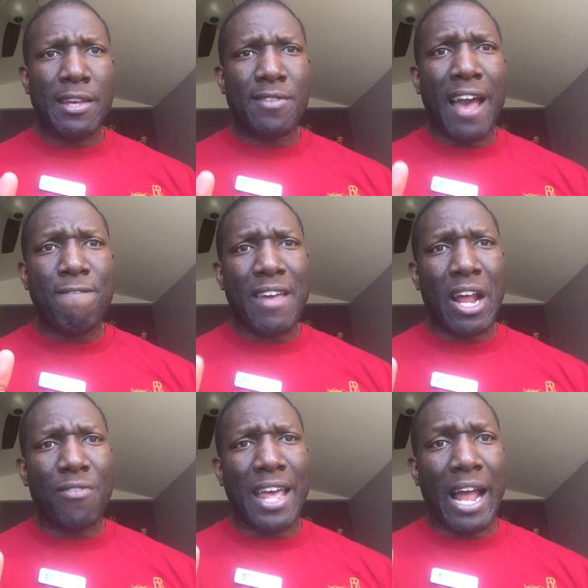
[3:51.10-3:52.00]
I found
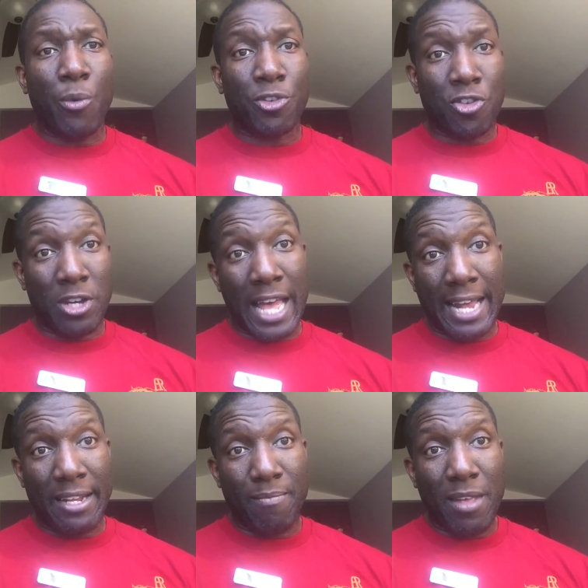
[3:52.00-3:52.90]
out that I was good
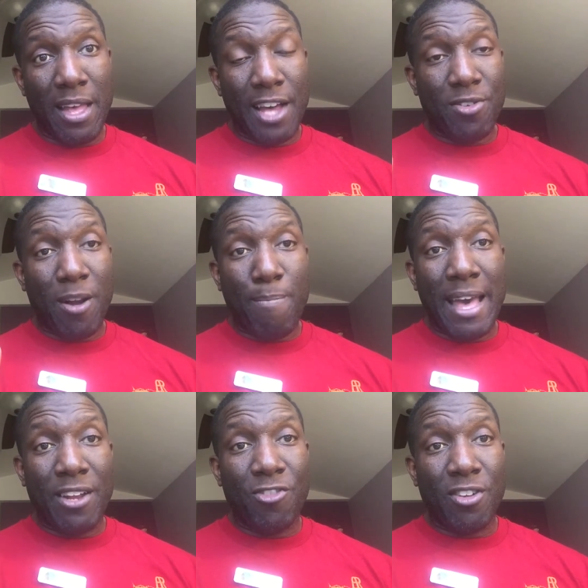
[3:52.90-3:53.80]
at it. I started
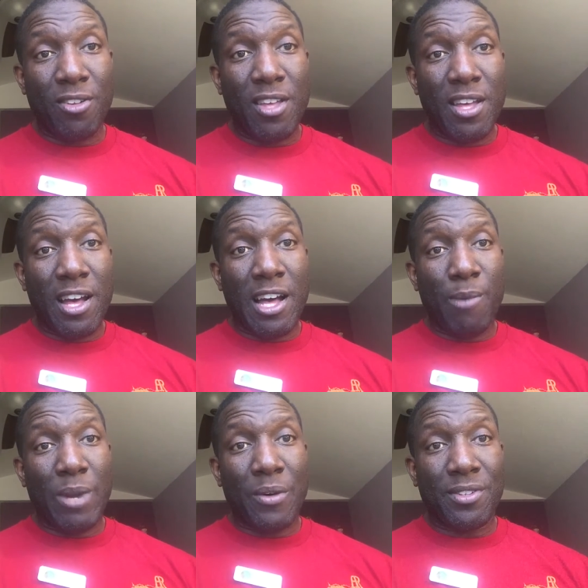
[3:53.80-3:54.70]
managing
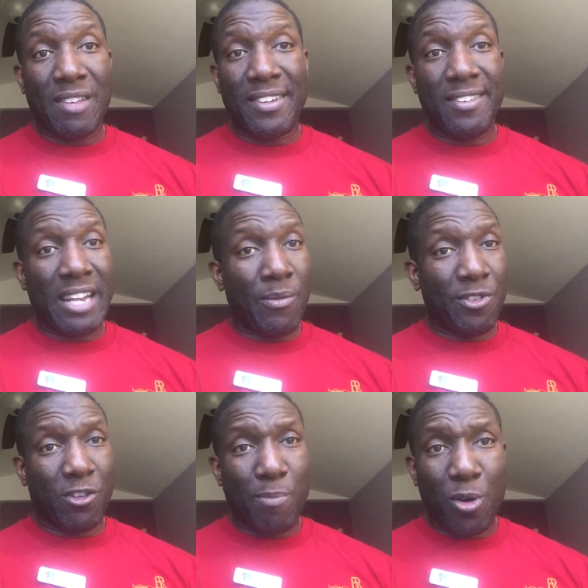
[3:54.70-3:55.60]
when I was 17 and I
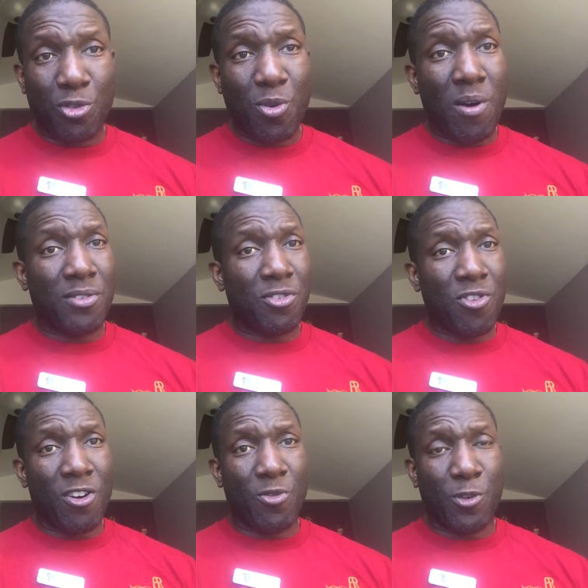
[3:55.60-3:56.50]
wasn't supposed to. I was in
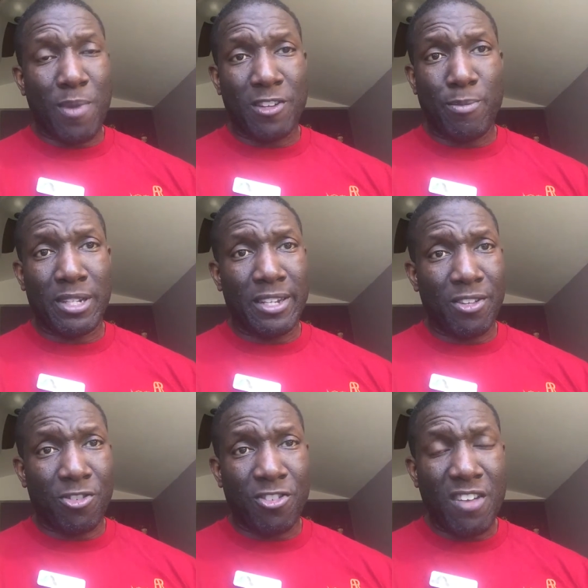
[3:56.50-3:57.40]
charge of responsibility and
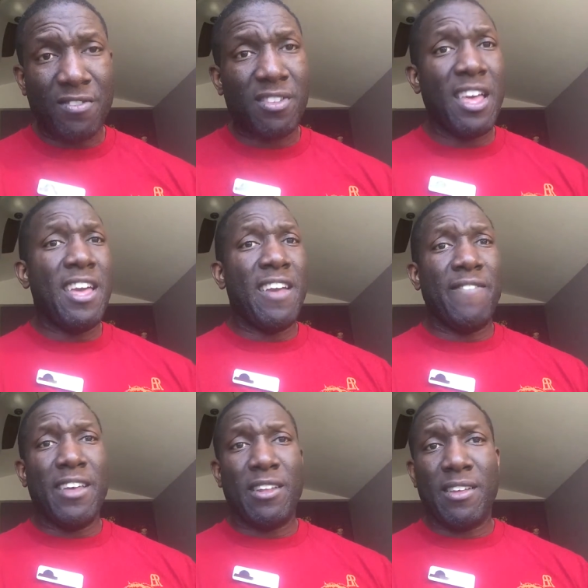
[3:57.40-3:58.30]
shifts, and
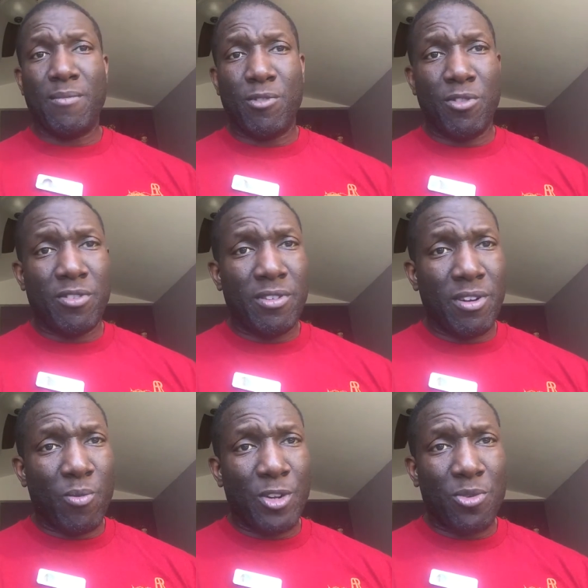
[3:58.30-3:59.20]
then
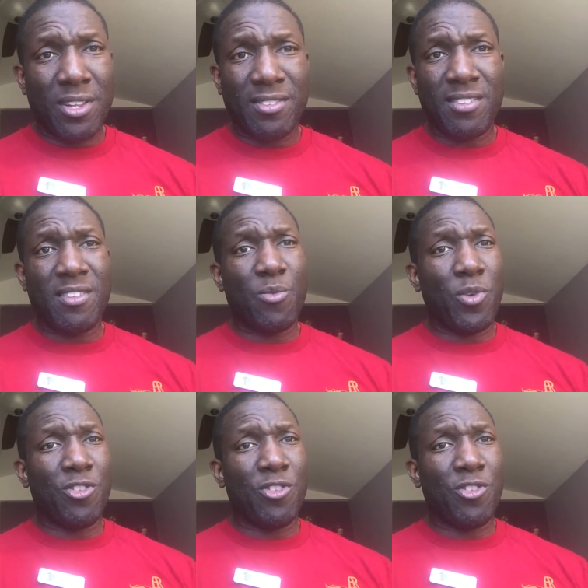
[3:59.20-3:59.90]
went to an assistant, went